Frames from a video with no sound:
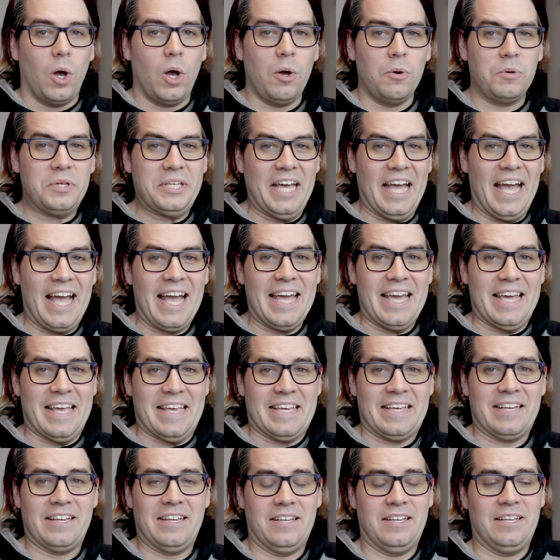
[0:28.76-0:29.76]

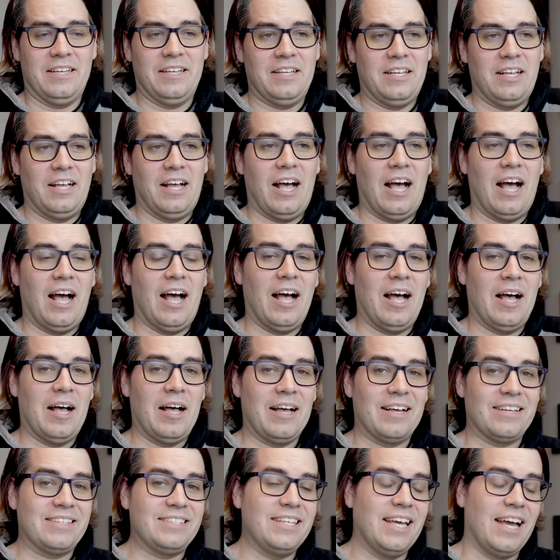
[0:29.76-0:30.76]
Okay.
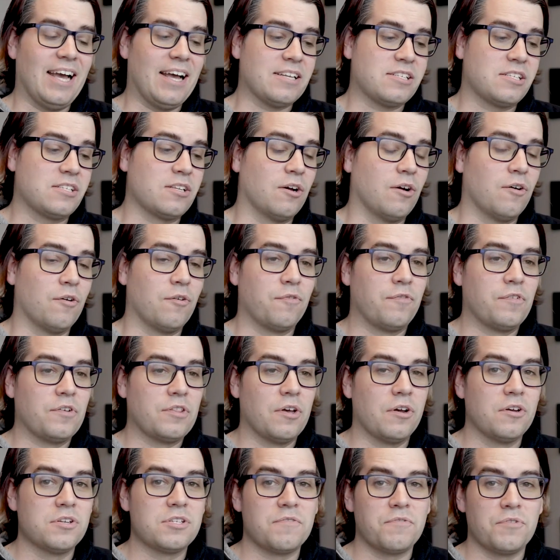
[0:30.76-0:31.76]
Yeah, so for
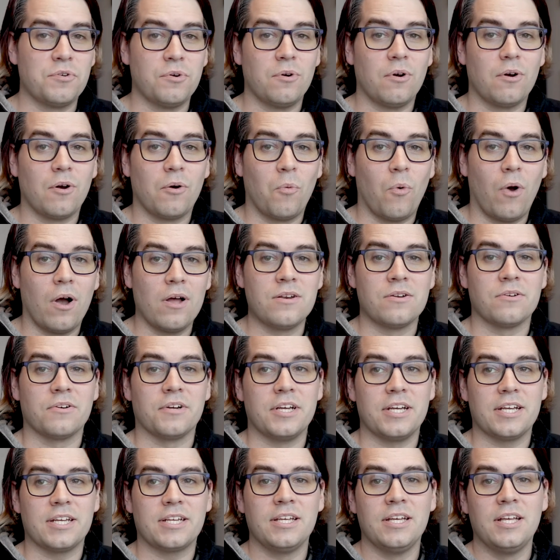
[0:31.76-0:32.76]
those of you who are
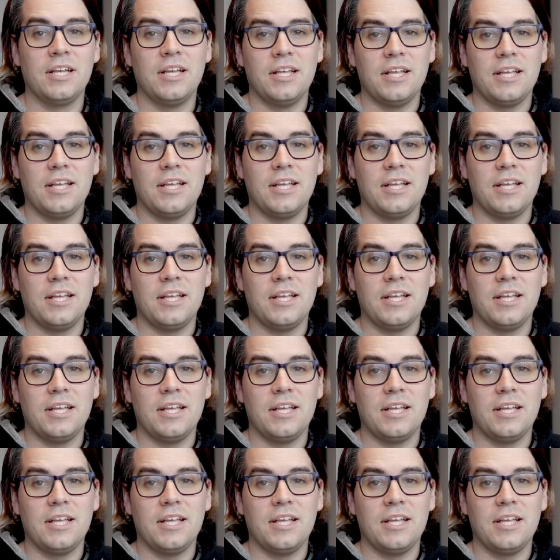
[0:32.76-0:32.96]
wondering,